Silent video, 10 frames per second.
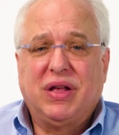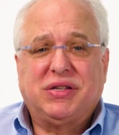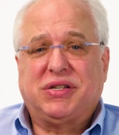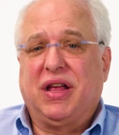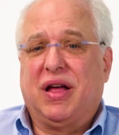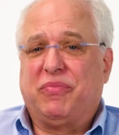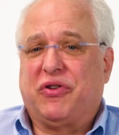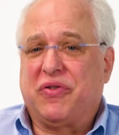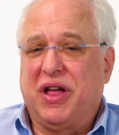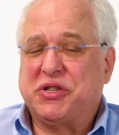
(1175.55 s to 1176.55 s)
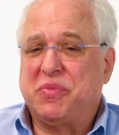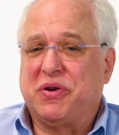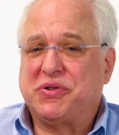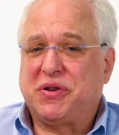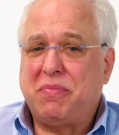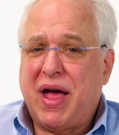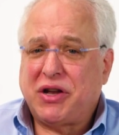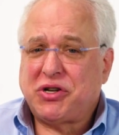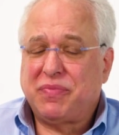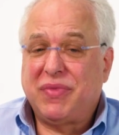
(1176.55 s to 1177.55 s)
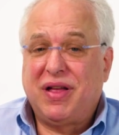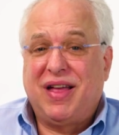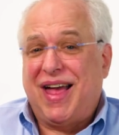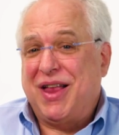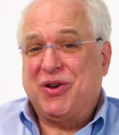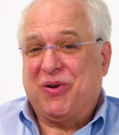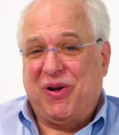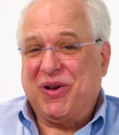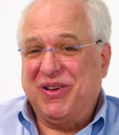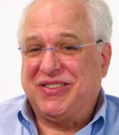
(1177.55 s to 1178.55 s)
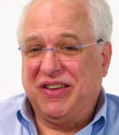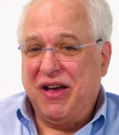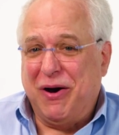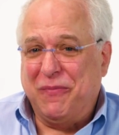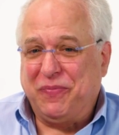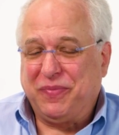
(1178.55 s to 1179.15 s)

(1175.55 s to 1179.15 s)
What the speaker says: sync up the transmitters to match, and you're all good to go.